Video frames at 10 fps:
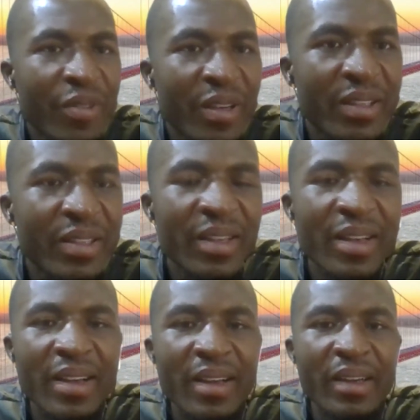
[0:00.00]
fees
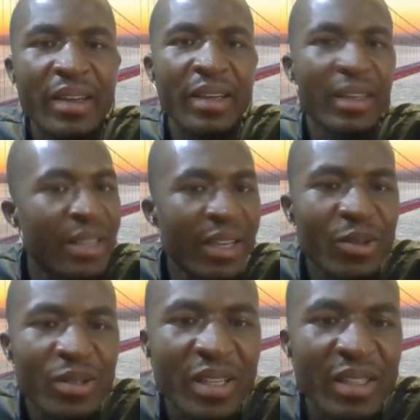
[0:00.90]
and get
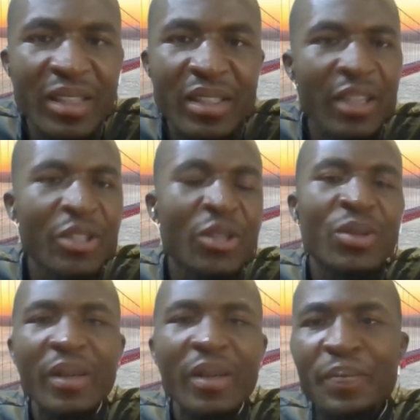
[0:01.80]
your transaction
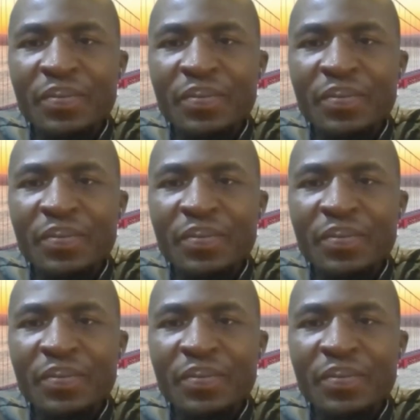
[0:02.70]
executed.